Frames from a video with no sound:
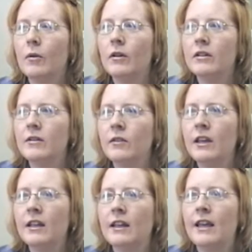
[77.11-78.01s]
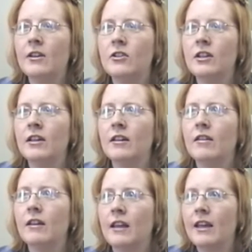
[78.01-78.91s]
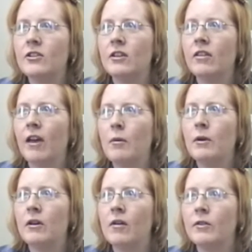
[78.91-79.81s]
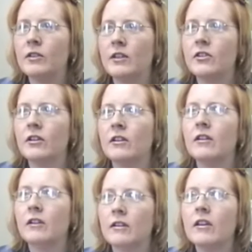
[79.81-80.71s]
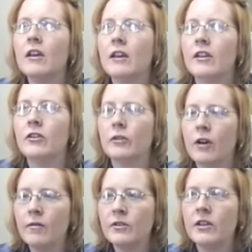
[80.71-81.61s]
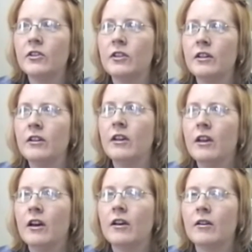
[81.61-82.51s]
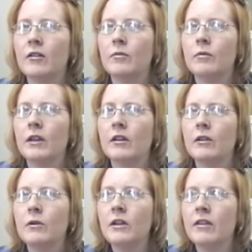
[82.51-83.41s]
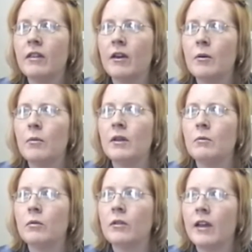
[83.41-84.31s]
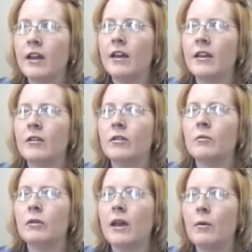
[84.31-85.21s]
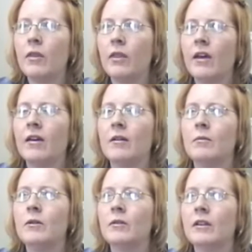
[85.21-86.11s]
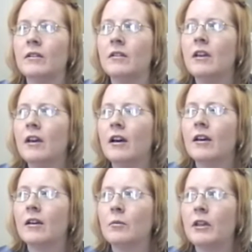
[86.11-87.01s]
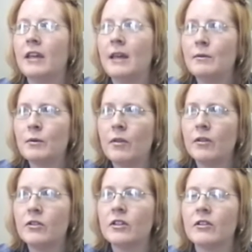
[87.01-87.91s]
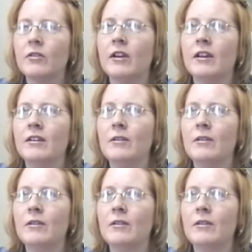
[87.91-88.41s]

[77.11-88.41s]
Well, definitely engaging them in conversation, in your conversation, including them in play. You can play with them. You can play games with your children.